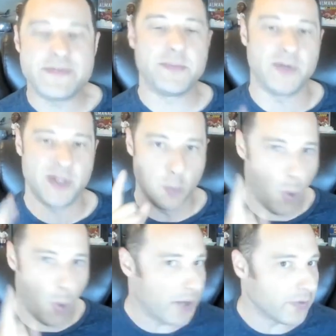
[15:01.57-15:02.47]
people in
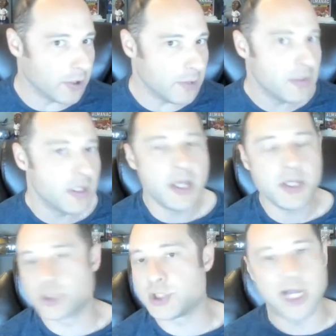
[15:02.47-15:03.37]
one room, you're
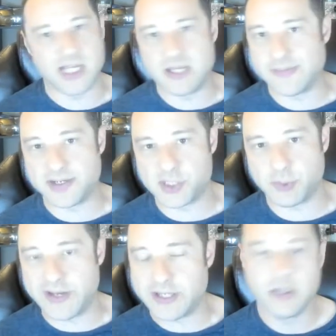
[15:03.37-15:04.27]
talking about a
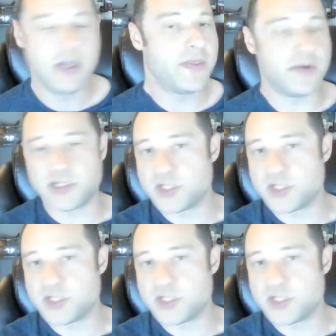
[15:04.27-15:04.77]
suite. There is